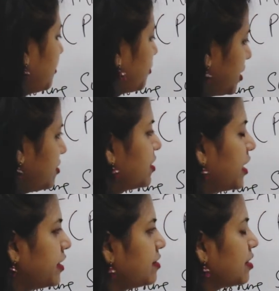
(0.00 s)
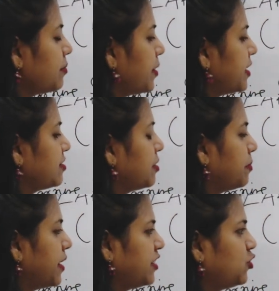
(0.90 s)
If there is an earning surprise, the
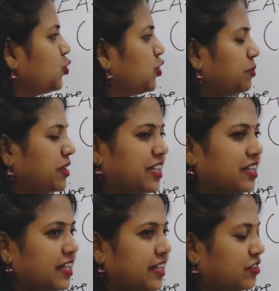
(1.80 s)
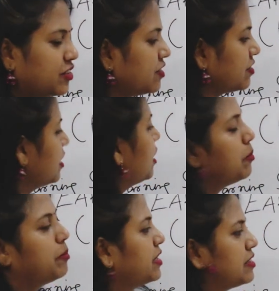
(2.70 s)
price should immediately adjust,
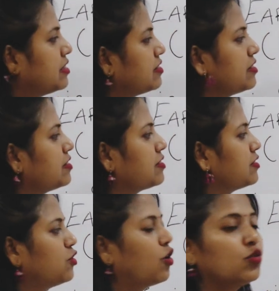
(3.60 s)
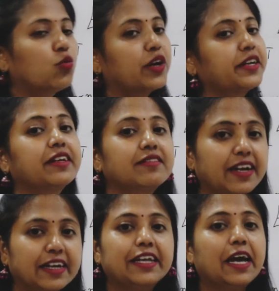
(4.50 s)
but this is not what exactly